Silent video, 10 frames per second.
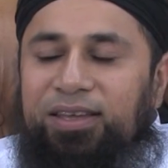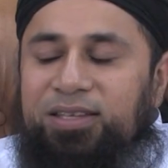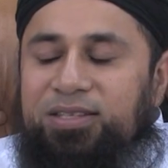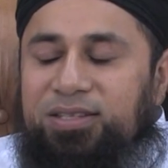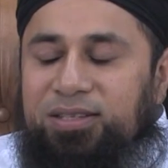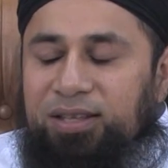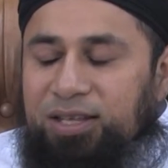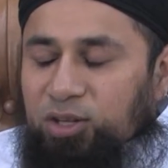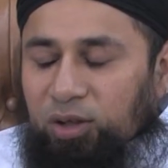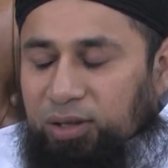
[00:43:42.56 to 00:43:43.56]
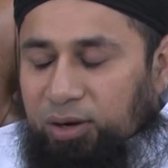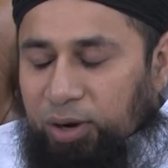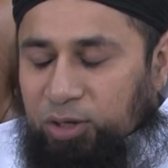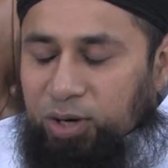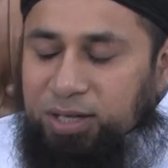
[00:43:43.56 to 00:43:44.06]
That's not the
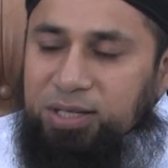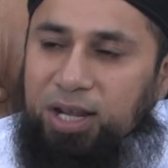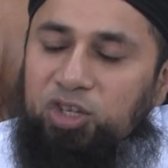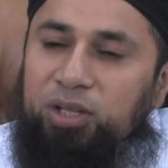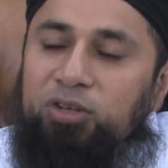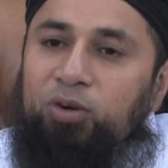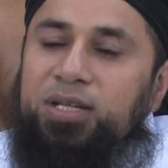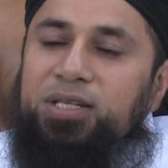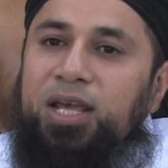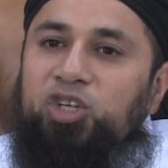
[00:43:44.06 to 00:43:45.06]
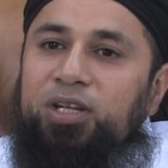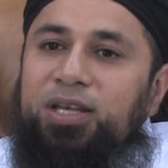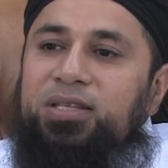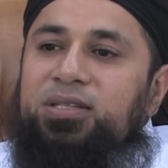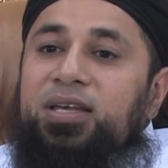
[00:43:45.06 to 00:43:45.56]
correct translation. The translation
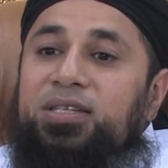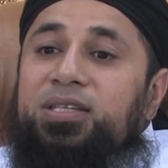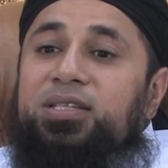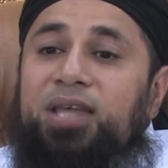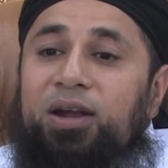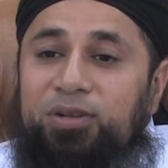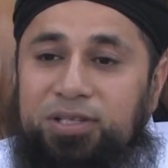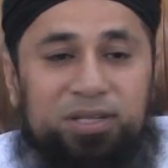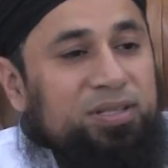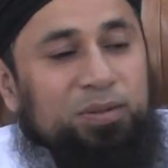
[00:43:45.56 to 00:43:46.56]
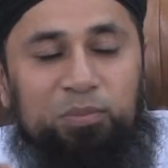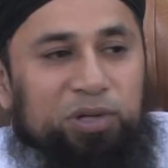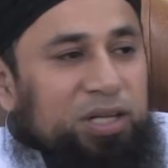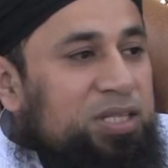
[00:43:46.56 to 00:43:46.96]
is sincerity. Simple.